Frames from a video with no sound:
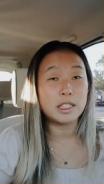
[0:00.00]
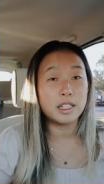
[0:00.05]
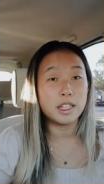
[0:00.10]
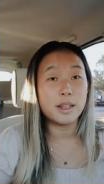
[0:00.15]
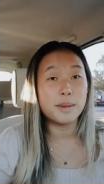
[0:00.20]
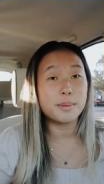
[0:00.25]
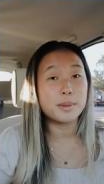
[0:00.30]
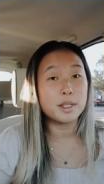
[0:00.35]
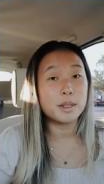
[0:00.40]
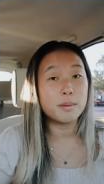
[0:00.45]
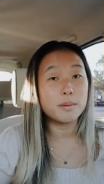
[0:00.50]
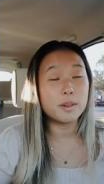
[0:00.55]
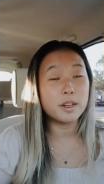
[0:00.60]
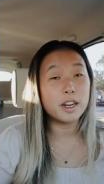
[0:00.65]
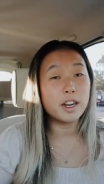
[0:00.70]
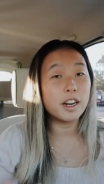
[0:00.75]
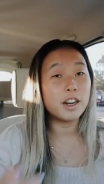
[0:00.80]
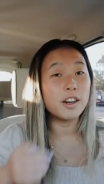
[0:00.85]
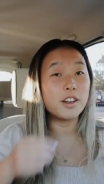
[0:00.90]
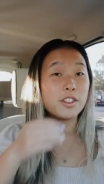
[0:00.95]
tip
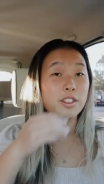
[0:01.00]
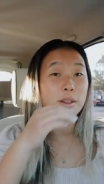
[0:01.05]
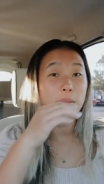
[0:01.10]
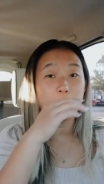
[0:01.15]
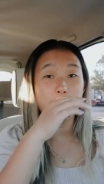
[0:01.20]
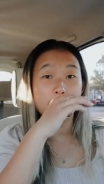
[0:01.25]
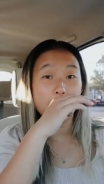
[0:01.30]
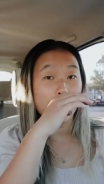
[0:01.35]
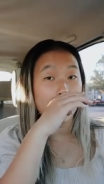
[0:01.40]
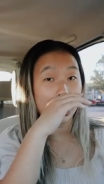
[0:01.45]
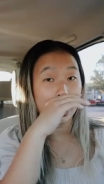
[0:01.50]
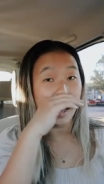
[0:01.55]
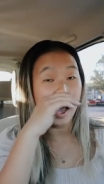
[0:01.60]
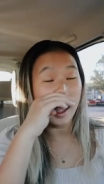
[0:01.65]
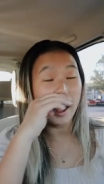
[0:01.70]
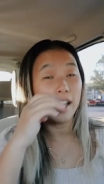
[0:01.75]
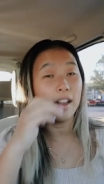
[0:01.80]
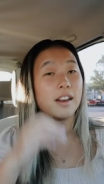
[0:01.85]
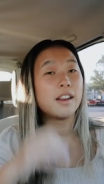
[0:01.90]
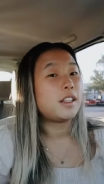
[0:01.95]
somewhere or something like
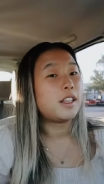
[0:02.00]
that.